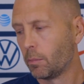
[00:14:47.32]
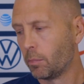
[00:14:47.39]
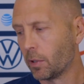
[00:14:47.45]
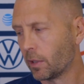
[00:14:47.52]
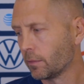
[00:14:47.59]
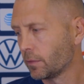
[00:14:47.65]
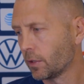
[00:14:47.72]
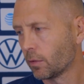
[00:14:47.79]

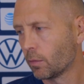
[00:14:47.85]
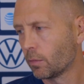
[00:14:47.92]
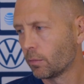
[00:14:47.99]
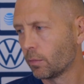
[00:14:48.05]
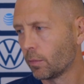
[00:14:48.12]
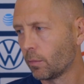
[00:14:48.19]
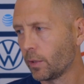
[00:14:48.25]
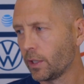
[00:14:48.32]
But, you know,
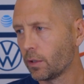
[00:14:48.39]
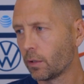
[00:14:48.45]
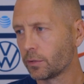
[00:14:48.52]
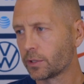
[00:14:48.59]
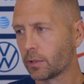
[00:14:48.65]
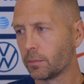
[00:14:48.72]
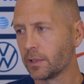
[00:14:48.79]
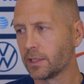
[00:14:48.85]
we know
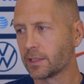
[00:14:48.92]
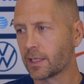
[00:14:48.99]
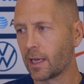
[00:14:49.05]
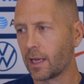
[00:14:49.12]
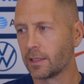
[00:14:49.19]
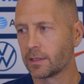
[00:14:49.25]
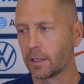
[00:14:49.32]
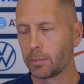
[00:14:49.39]
some of these
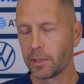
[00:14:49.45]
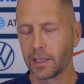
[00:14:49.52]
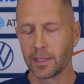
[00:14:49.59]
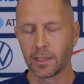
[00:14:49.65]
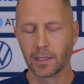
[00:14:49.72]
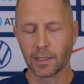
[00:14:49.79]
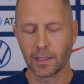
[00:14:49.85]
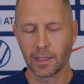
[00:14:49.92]
guys. They played
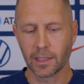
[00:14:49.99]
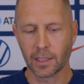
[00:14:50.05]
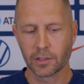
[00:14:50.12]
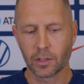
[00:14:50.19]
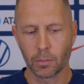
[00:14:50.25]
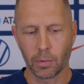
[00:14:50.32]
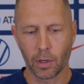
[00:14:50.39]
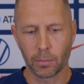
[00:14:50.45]
in the league.
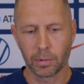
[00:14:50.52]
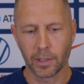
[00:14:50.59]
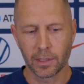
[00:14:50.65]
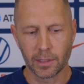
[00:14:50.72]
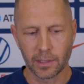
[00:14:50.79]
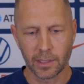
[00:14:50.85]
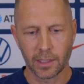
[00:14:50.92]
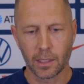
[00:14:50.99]
Escobar played
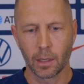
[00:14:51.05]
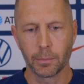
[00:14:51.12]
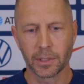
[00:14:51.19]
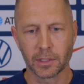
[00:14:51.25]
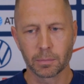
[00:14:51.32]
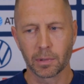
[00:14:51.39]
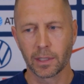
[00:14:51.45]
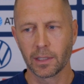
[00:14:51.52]
in the league.
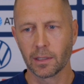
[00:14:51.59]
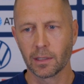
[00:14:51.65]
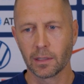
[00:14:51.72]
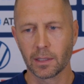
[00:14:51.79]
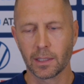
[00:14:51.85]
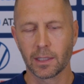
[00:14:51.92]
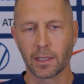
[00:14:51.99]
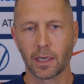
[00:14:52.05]
Cummings played in the
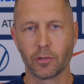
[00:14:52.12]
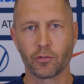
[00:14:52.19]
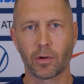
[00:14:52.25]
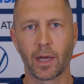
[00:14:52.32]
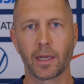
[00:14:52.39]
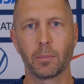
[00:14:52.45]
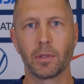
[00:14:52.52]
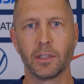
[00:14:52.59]
league.
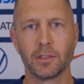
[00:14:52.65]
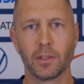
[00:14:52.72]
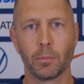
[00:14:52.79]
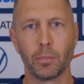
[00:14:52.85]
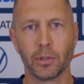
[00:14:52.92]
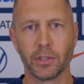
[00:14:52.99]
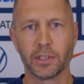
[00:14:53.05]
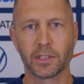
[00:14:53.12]
Andrade plays in the
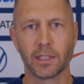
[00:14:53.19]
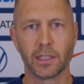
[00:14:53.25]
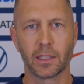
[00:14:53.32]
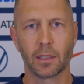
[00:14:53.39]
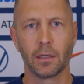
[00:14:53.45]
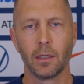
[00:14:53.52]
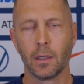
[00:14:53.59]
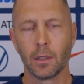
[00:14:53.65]

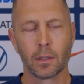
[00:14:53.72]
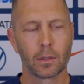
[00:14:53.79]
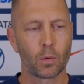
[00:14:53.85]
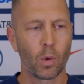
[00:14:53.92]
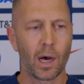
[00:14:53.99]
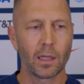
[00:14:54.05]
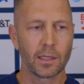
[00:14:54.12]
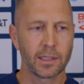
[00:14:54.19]
Bundesliga.
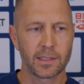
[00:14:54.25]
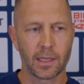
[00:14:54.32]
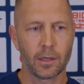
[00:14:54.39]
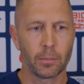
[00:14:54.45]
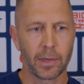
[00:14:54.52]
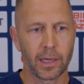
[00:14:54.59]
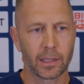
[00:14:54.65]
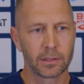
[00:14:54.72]
Quality
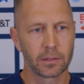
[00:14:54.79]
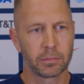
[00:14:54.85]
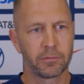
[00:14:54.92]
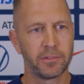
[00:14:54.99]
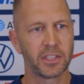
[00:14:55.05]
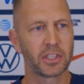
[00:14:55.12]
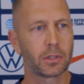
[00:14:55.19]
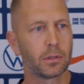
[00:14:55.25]
center backs.
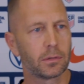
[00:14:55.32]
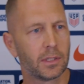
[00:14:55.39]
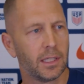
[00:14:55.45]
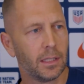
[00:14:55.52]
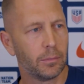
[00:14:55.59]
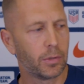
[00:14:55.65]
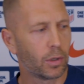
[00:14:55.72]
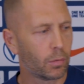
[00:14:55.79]
Physical
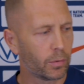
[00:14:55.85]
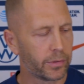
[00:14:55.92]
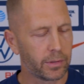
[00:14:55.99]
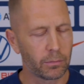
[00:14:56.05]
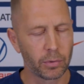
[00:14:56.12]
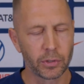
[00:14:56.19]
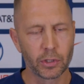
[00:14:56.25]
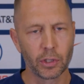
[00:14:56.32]
team, you know,
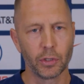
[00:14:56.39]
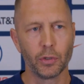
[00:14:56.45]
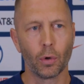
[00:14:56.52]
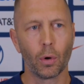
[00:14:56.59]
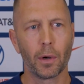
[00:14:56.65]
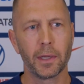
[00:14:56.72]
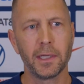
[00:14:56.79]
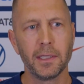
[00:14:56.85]
with
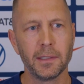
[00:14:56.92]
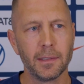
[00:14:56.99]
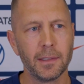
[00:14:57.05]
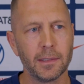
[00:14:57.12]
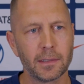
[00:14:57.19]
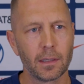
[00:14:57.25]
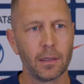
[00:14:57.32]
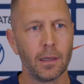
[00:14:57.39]
Godoy.
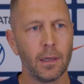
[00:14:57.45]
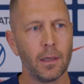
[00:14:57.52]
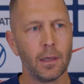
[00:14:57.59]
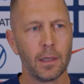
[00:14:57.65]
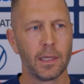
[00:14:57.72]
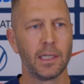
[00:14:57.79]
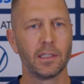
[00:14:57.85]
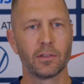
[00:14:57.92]
He's
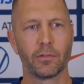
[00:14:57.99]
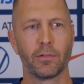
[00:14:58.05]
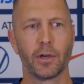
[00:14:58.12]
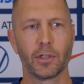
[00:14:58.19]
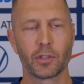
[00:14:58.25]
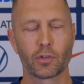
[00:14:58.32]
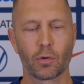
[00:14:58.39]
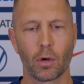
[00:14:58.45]
a
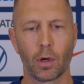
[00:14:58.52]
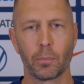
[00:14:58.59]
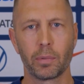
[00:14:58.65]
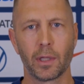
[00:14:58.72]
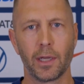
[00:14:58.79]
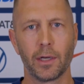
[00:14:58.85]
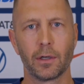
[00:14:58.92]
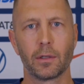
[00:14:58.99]
very strong
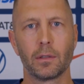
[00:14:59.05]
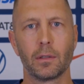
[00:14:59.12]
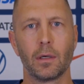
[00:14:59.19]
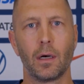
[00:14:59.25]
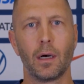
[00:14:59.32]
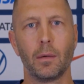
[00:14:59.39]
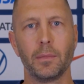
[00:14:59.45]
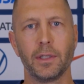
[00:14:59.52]
player
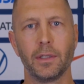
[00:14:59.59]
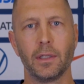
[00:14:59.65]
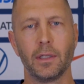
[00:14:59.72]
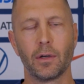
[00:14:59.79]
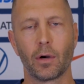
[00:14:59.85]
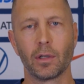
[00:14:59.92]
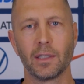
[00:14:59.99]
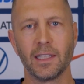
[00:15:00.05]

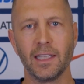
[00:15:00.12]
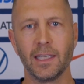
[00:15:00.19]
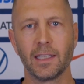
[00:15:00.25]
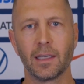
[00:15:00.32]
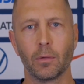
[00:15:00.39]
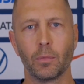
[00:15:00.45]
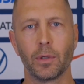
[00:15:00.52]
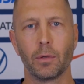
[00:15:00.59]
in our
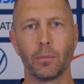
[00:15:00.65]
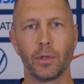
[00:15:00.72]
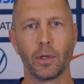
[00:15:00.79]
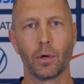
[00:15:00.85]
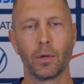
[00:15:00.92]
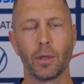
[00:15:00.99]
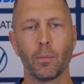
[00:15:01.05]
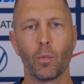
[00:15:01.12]
league, and we
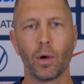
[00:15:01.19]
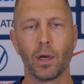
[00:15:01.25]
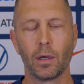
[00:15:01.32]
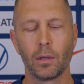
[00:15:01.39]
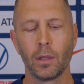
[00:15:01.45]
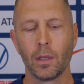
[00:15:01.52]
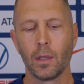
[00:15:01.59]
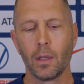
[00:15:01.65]
know him
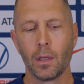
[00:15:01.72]
well.